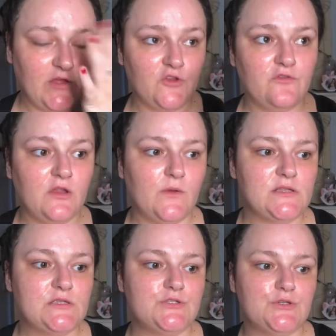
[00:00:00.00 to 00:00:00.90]
I just really
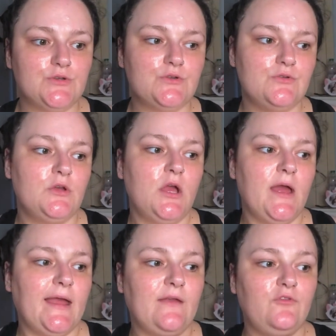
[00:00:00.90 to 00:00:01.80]
wanted to
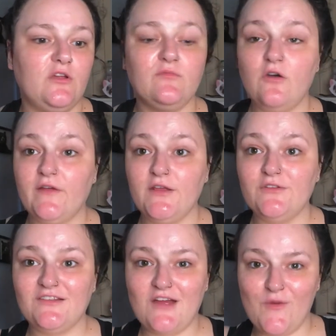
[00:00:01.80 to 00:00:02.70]
kind of do a small video
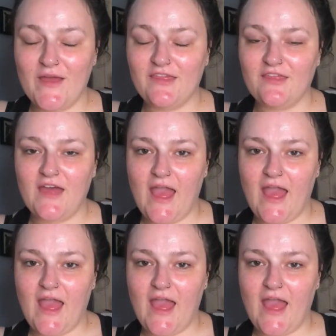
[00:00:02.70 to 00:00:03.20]
to start with,